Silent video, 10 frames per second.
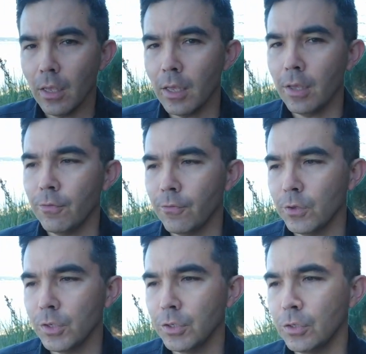
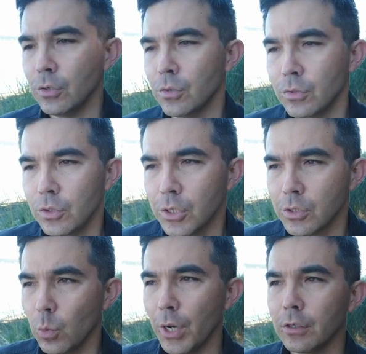if you
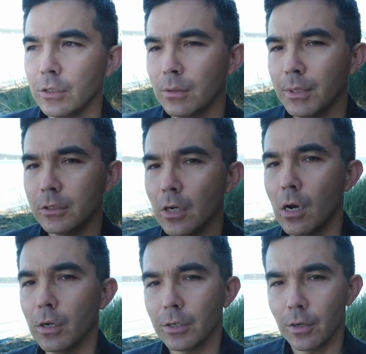just wait a little bit
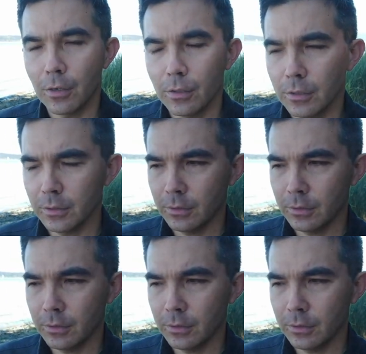longer